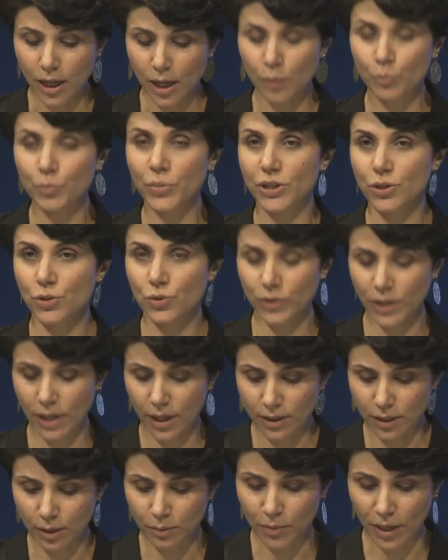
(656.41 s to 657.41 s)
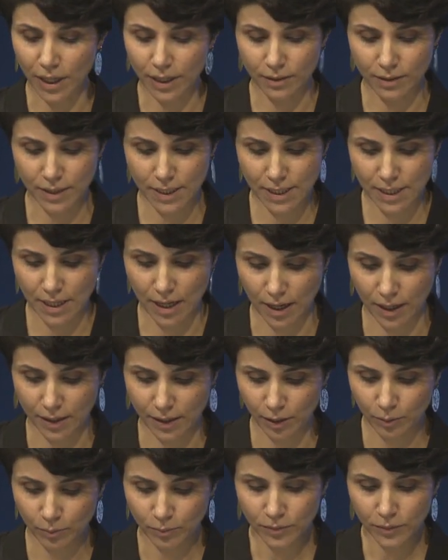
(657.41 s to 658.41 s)
impersonated by
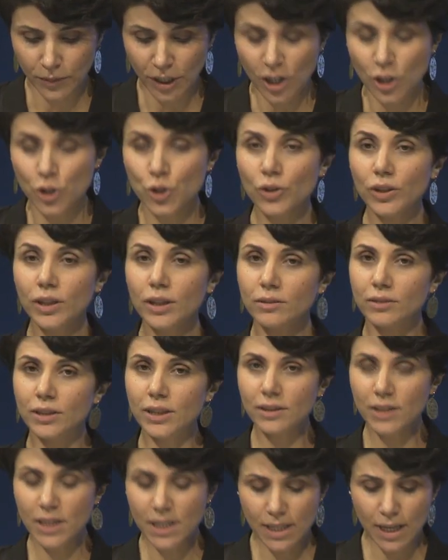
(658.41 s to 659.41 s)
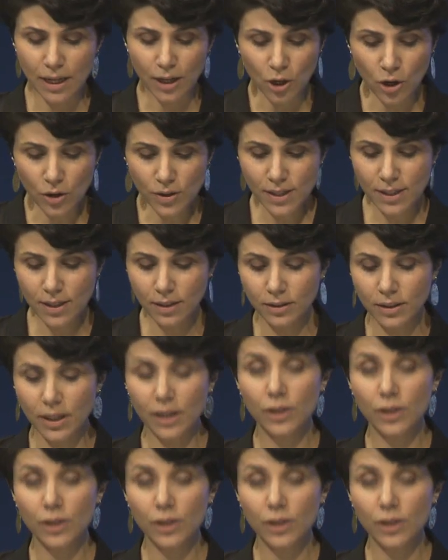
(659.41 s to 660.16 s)
Graziani. So that there is a constant